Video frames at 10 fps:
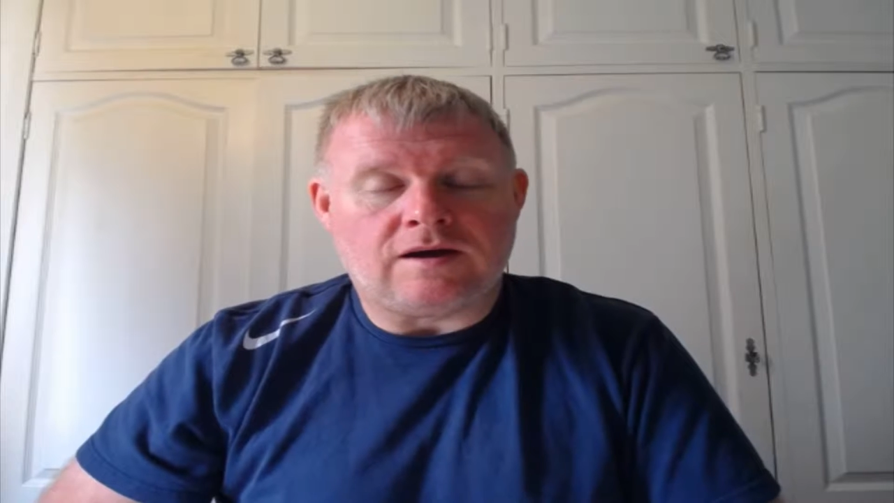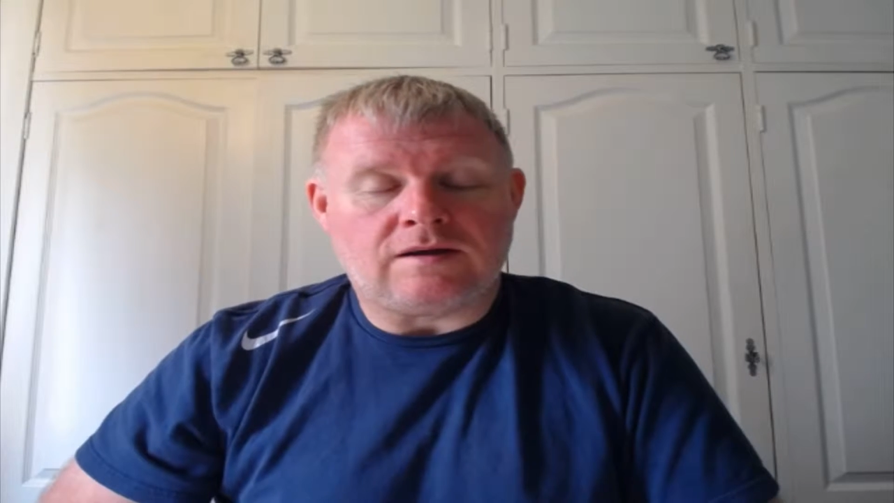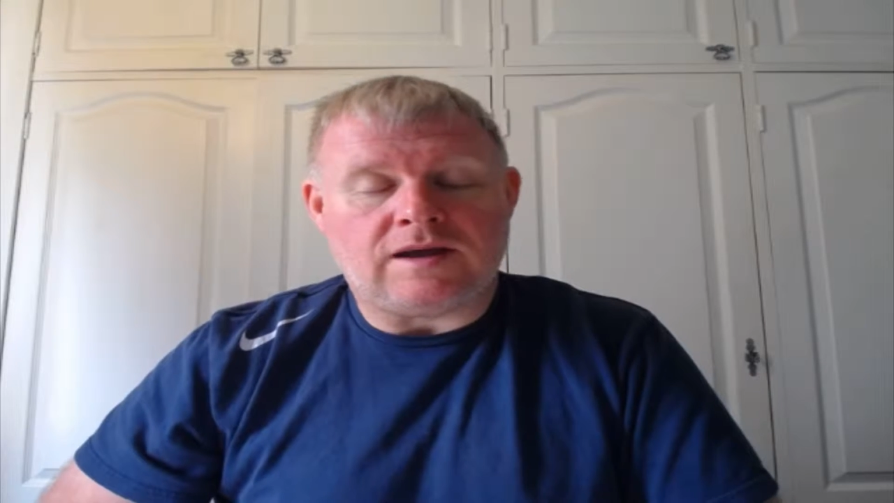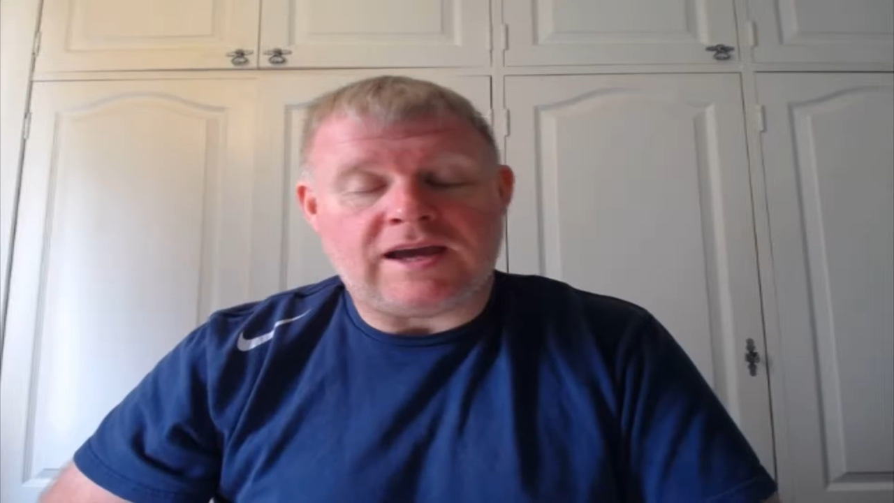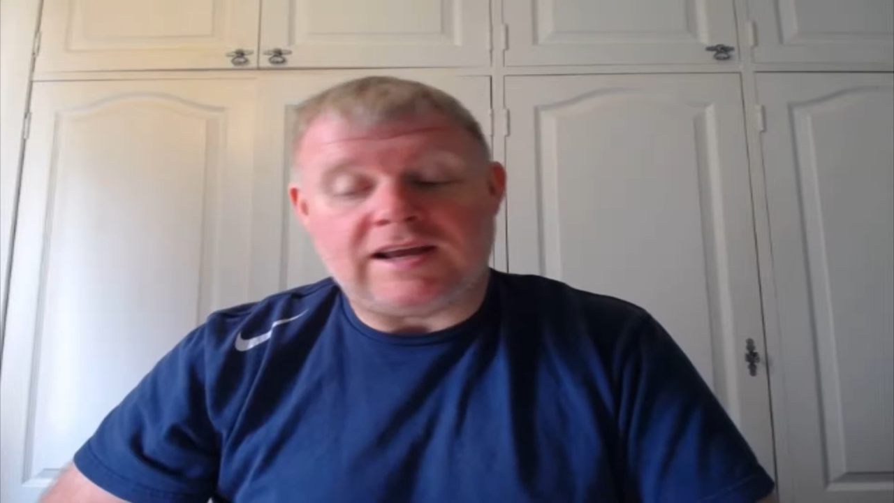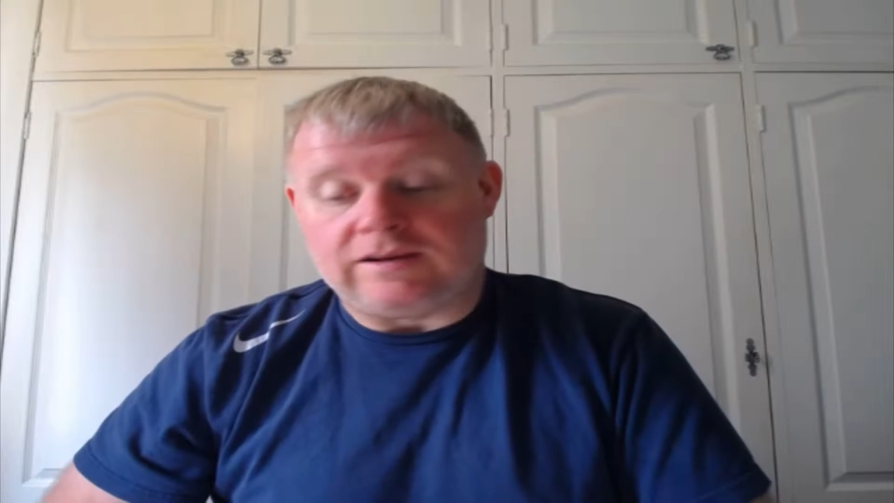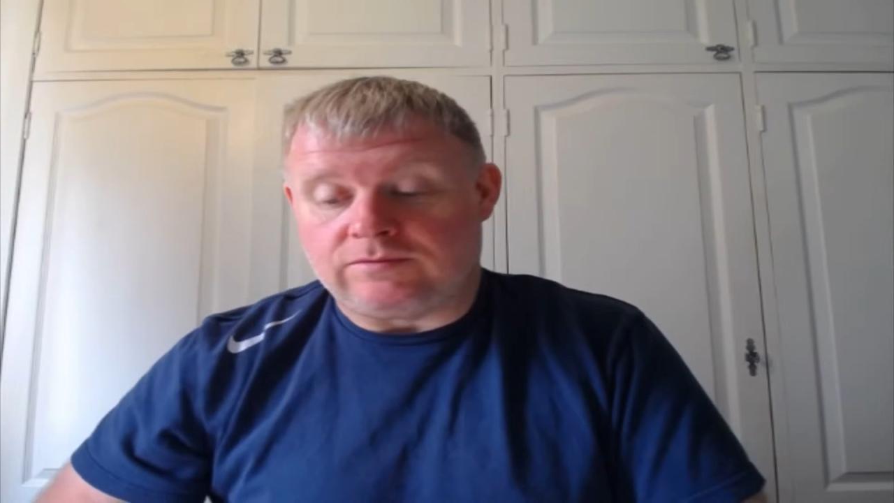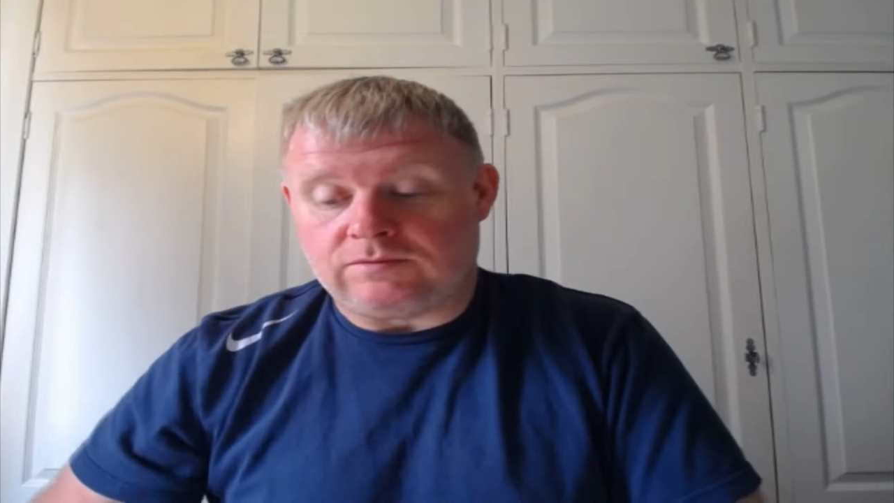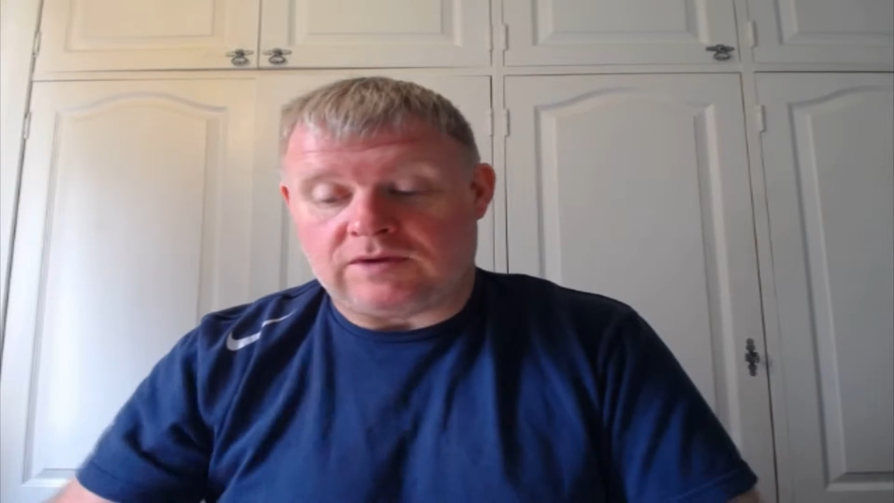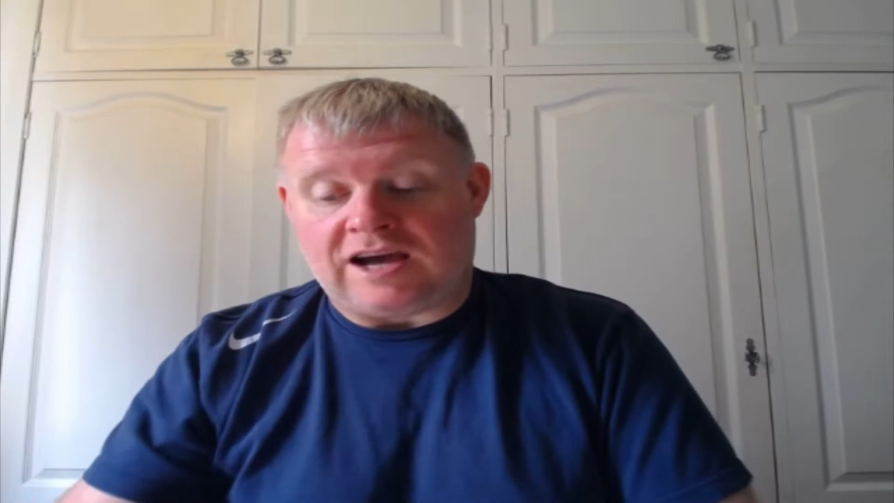he
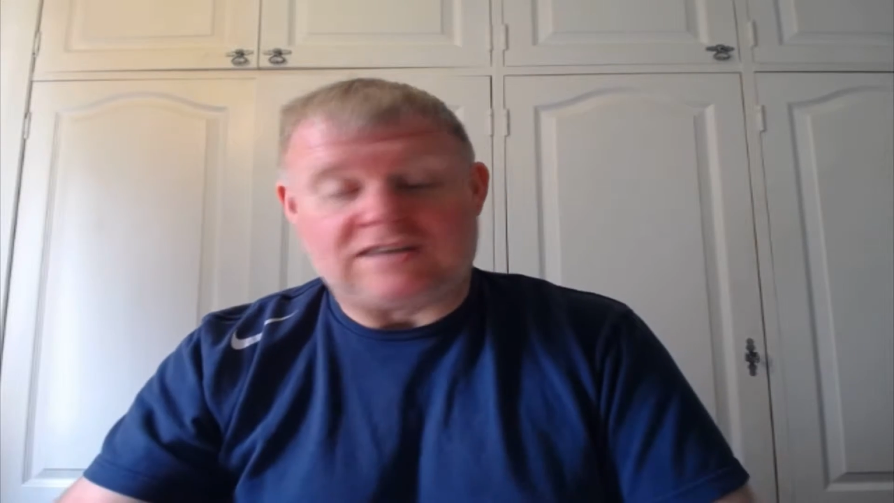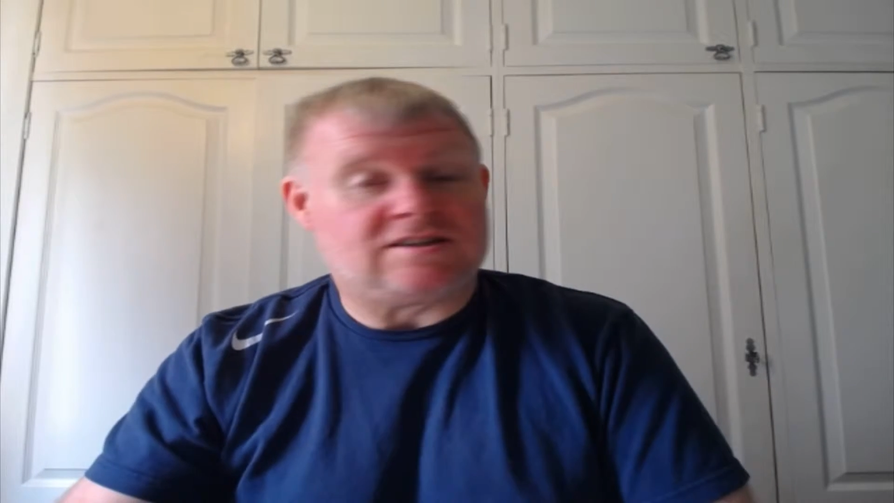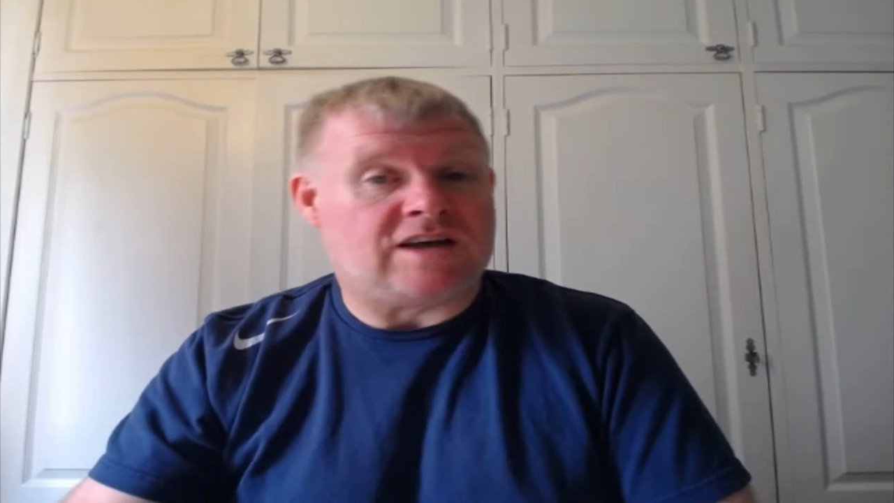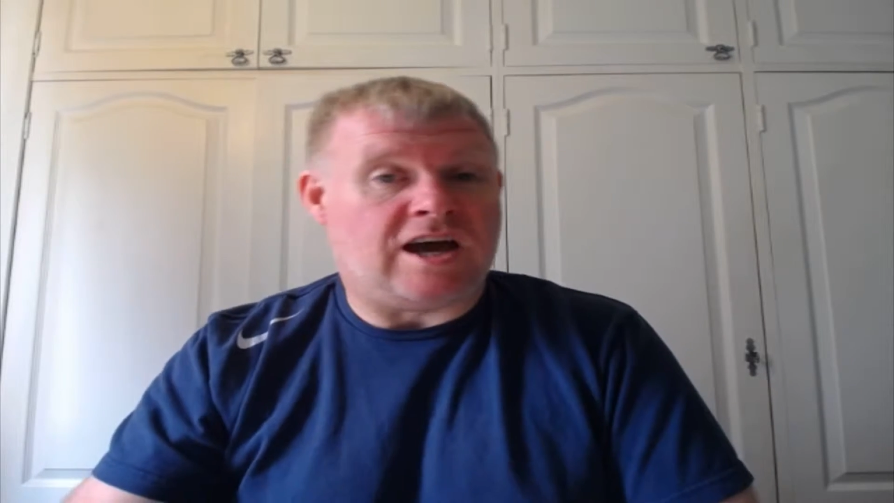has